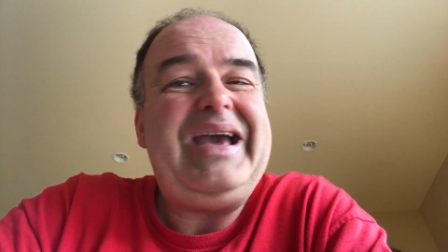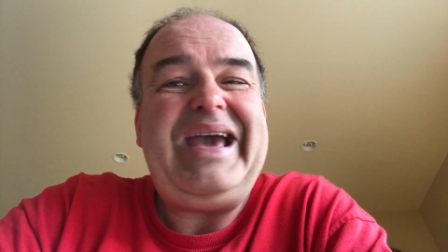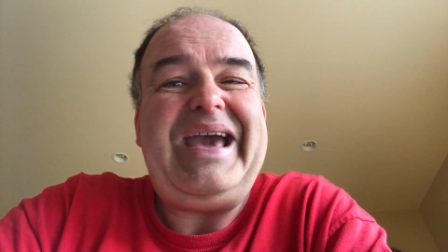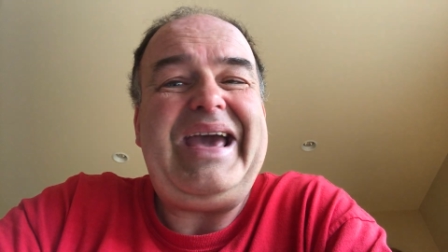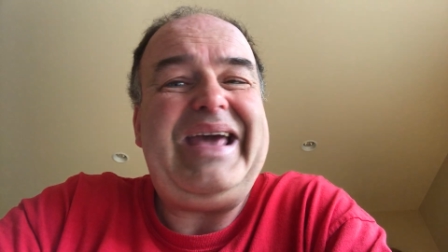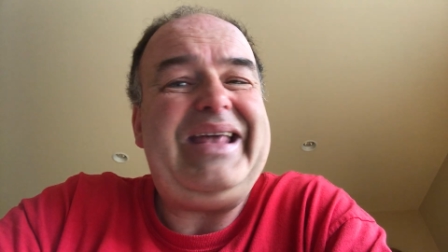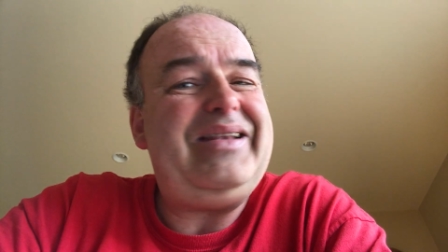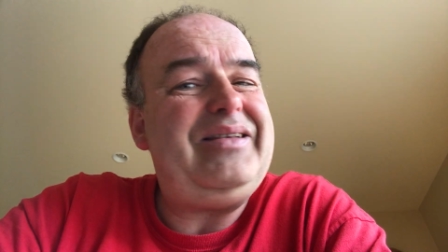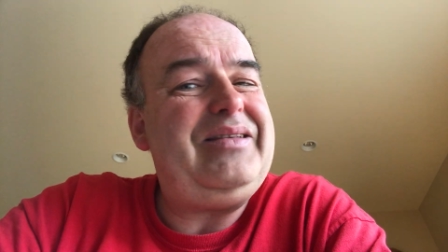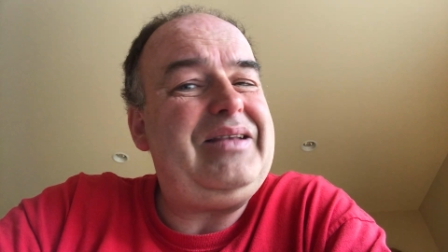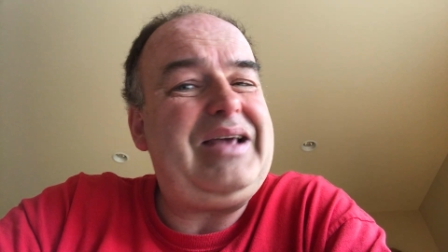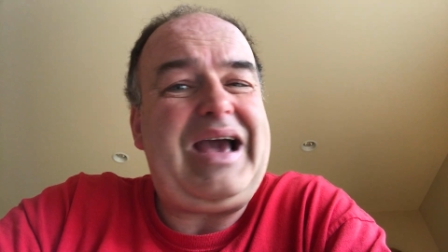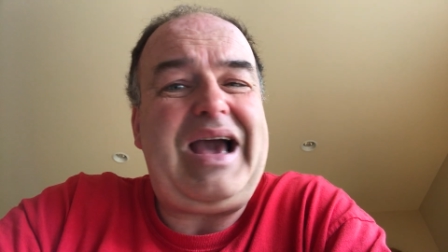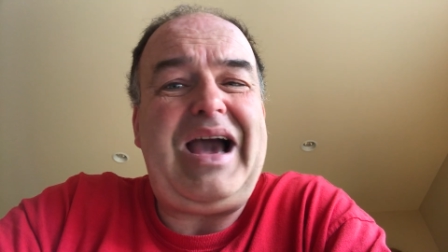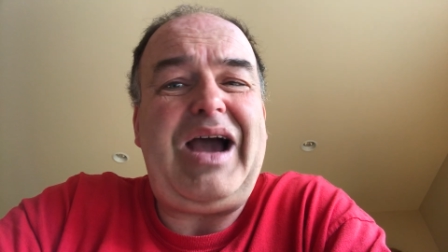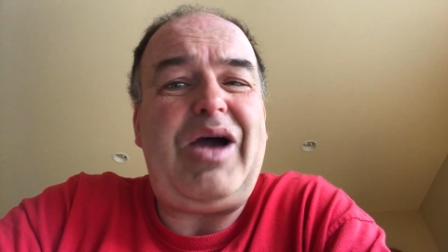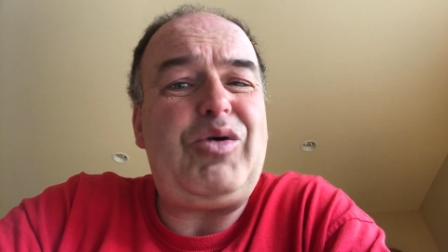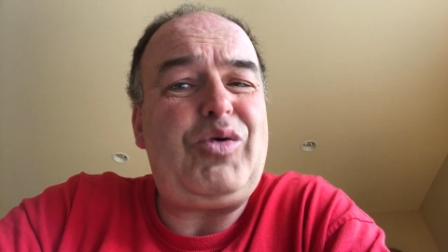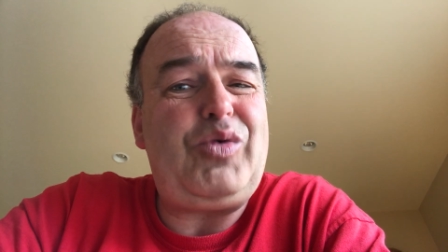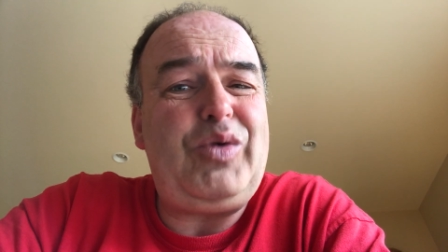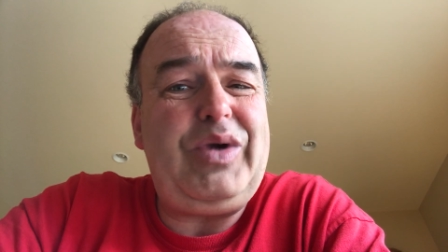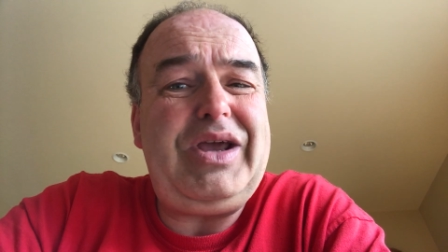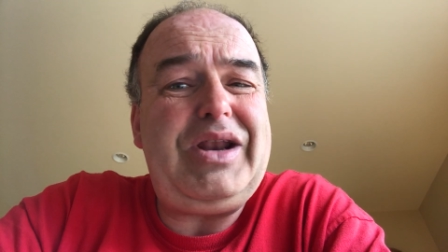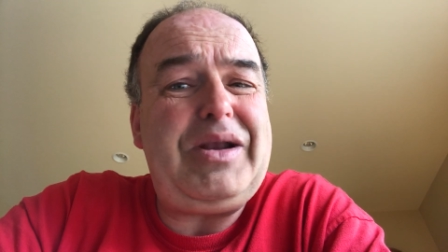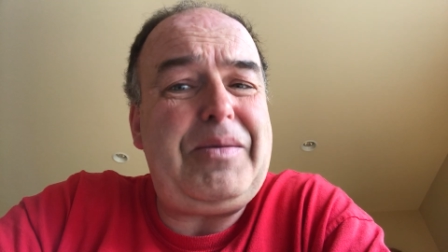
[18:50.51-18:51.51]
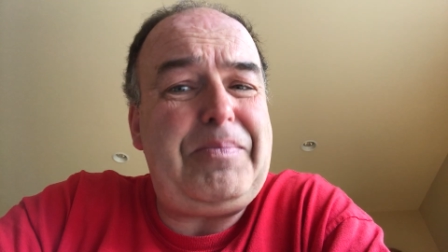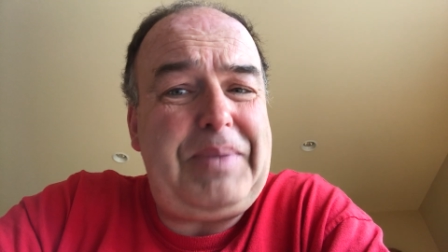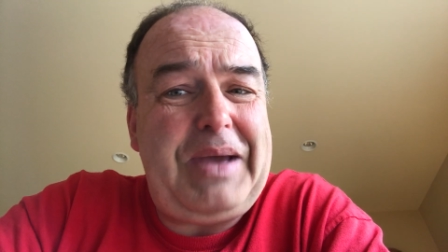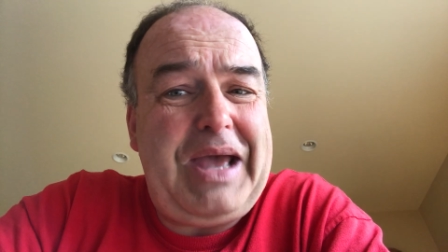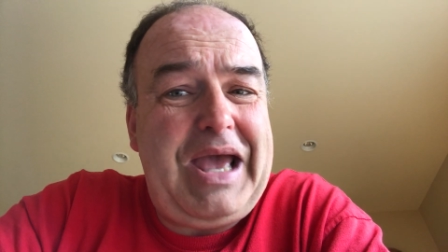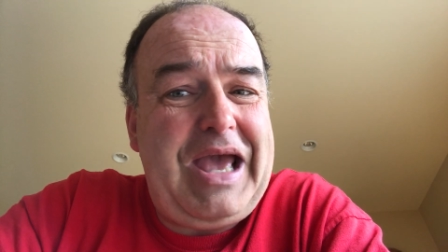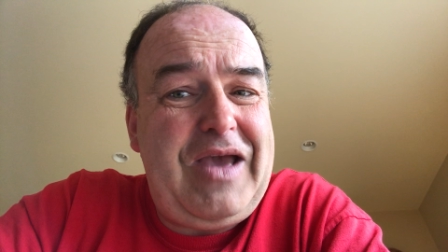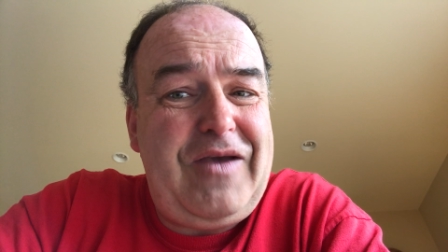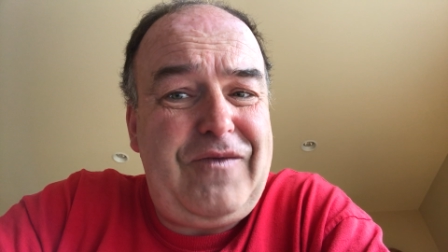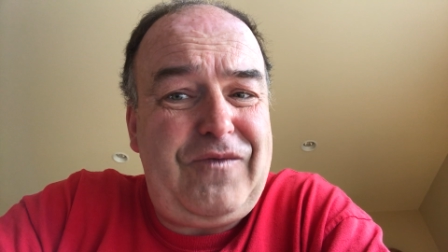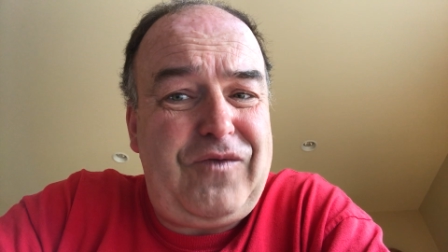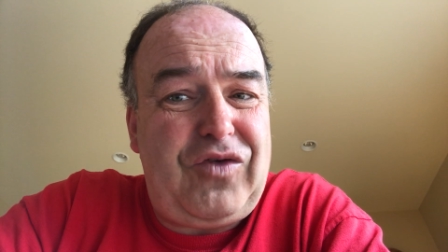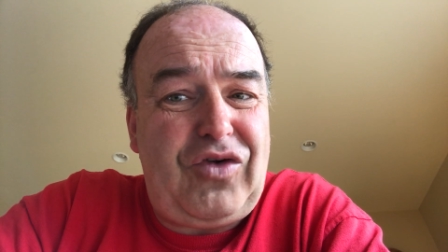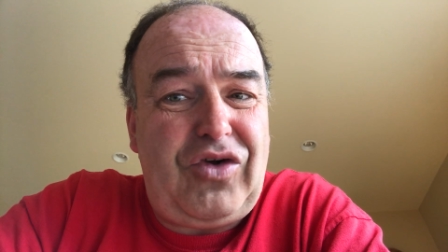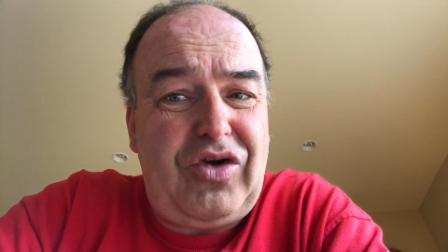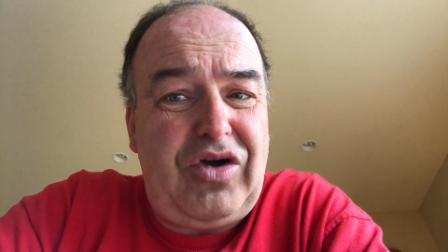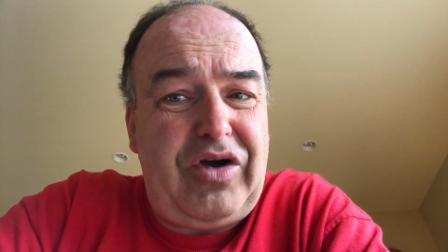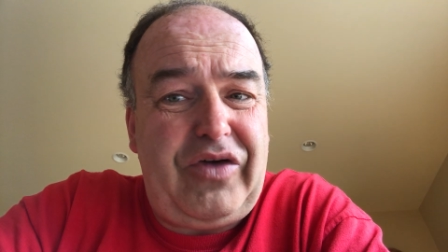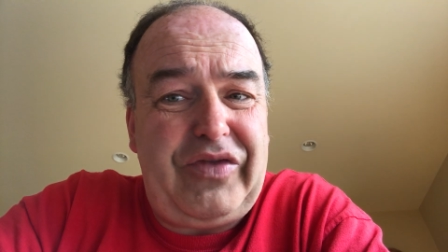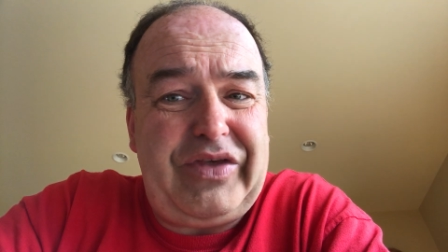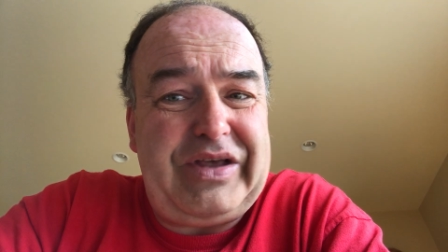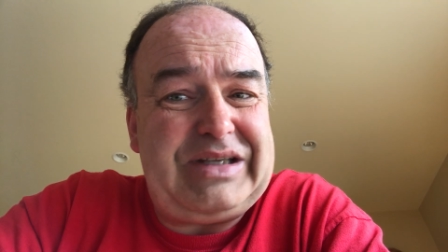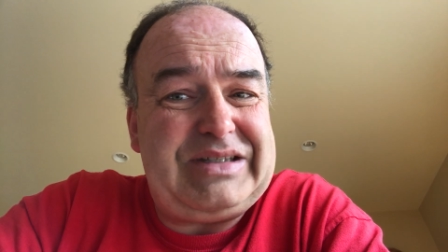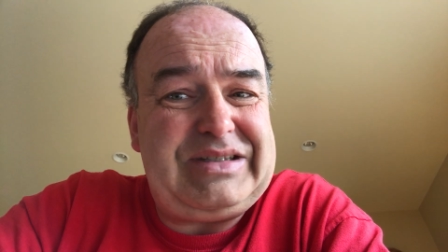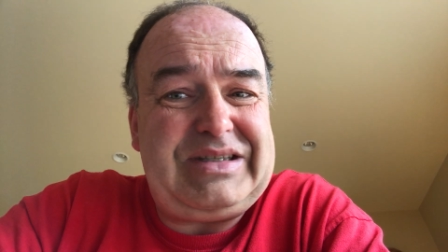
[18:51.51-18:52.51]
And how are we going to pay for
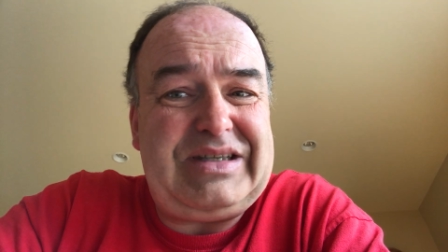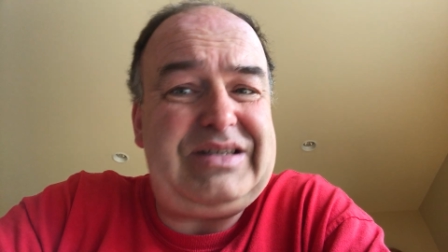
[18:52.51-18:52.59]
all this?